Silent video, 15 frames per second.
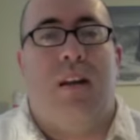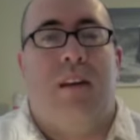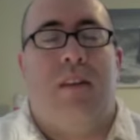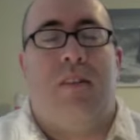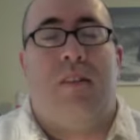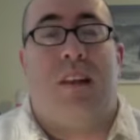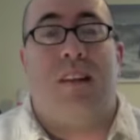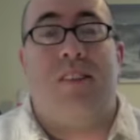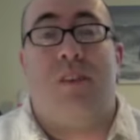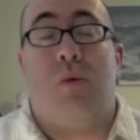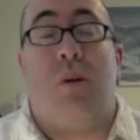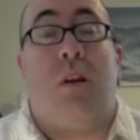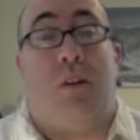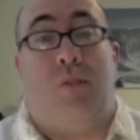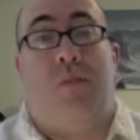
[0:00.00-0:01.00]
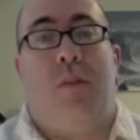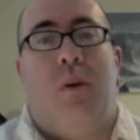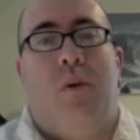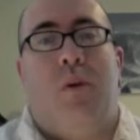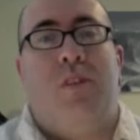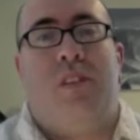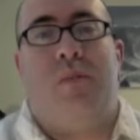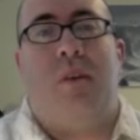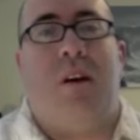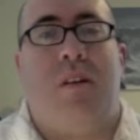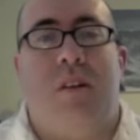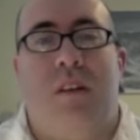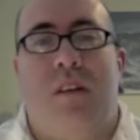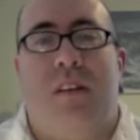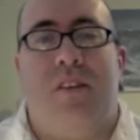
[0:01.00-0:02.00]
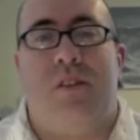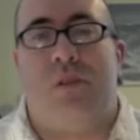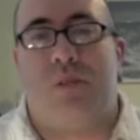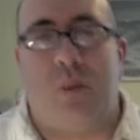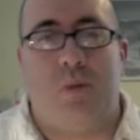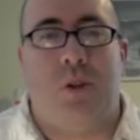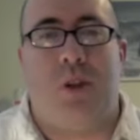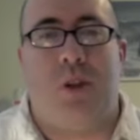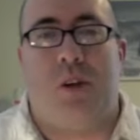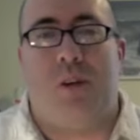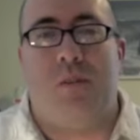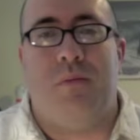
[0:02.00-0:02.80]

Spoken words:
things that we're confused about in Scripture.